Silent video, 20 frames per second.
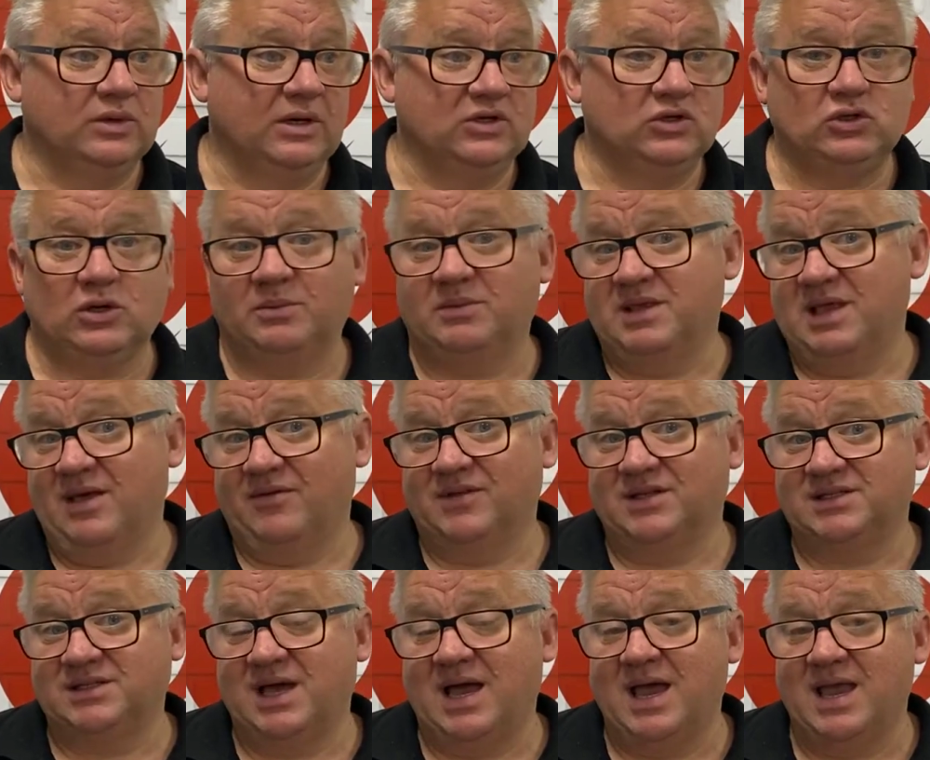a job the other
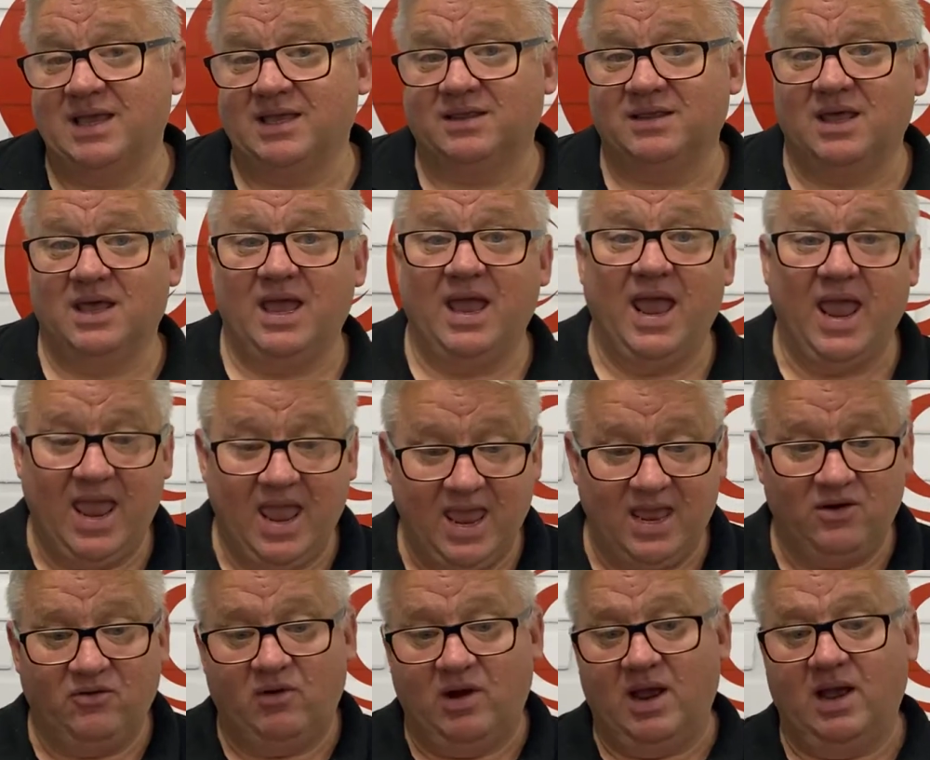day and the
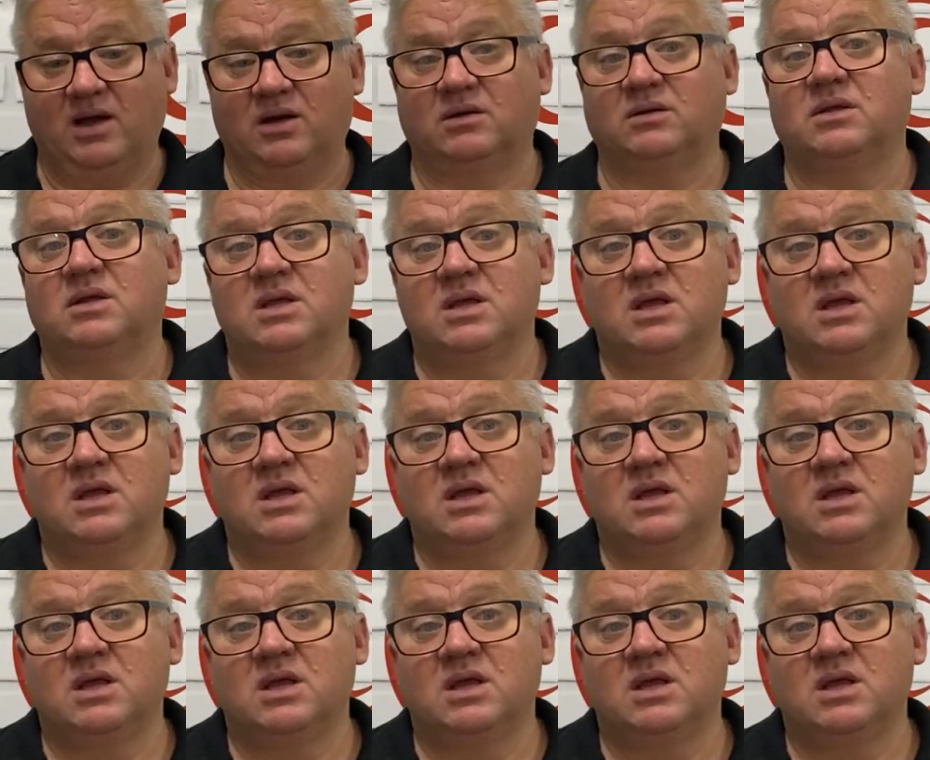handrail